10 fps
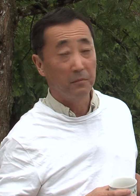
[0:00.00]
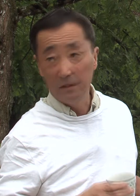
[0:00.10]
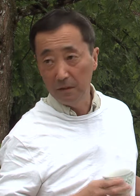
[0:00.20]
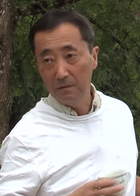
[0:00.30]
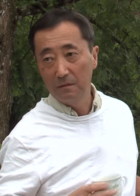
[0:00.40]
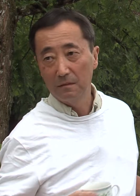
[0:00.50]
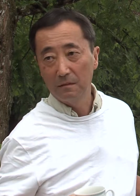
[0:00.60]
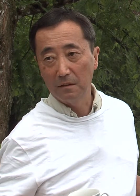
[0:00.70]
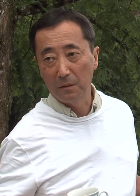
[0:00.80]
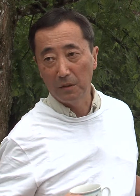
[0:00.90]
visit
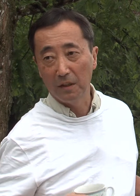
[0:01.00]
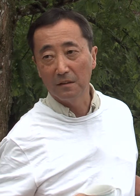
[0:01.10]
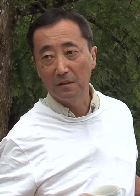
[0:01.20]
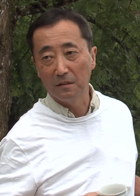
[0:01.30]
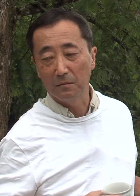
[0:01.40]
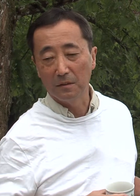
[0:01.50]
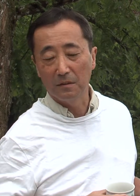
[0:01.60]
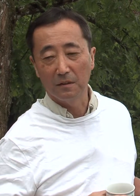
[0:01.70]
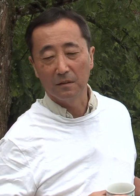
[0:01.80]
Seminario Silvestre